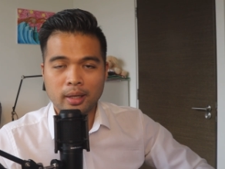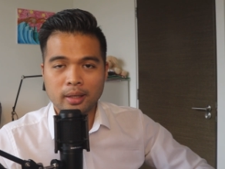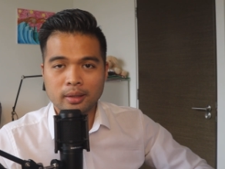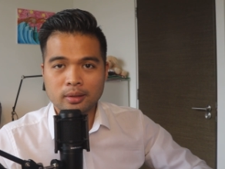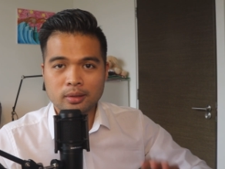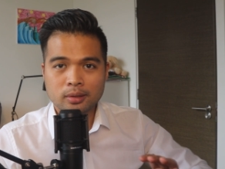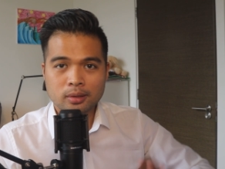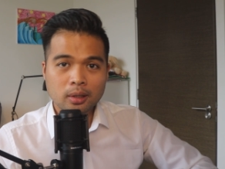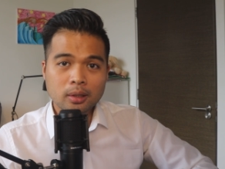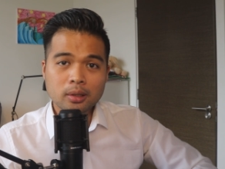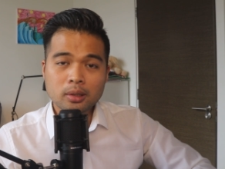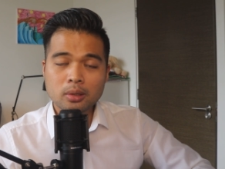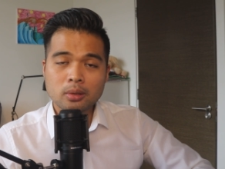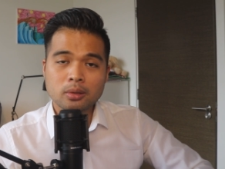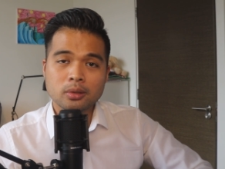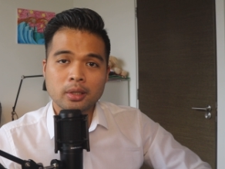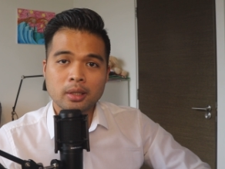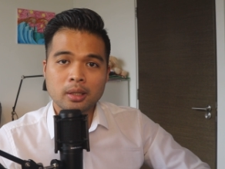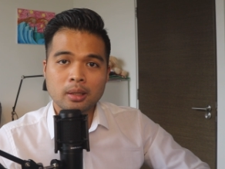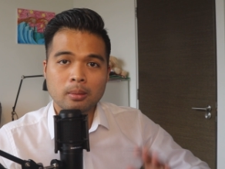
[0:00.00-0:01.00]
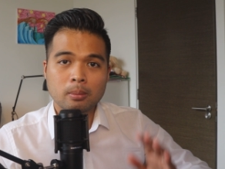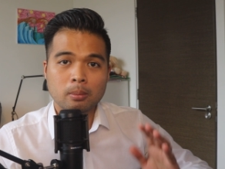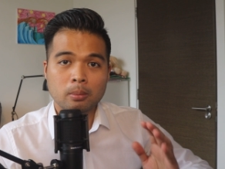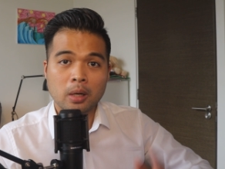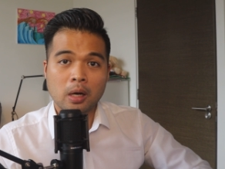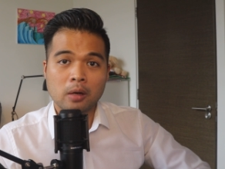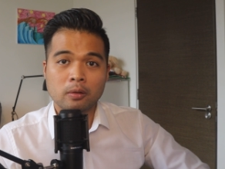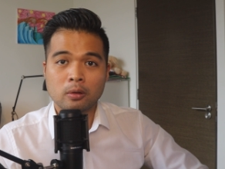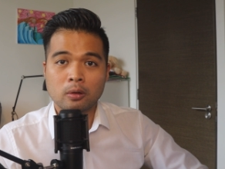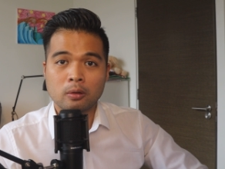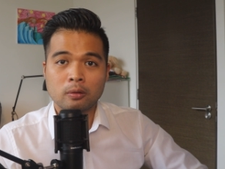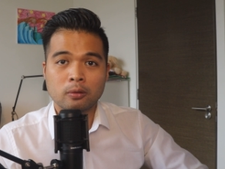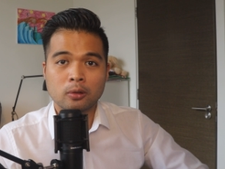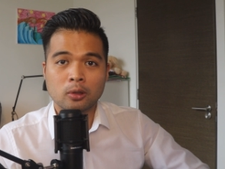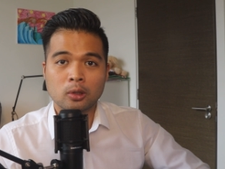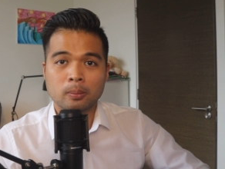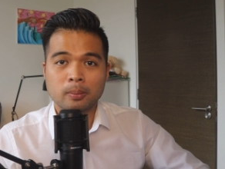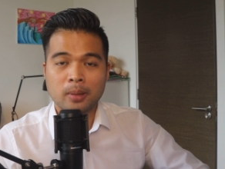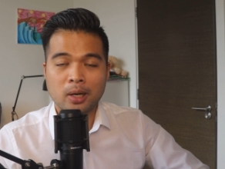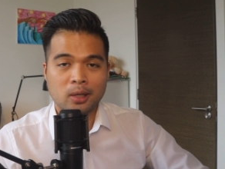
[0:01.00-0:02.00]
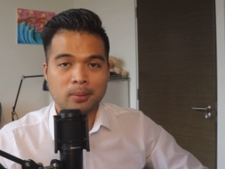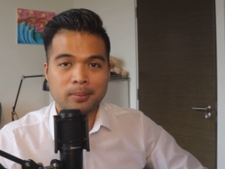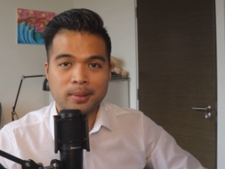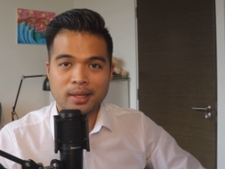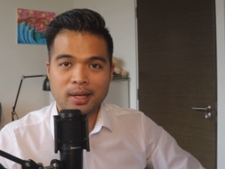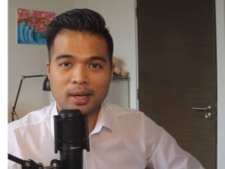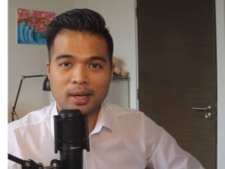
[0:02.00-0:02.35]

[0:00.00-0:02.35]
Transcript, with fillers: and start using Bravo for Power B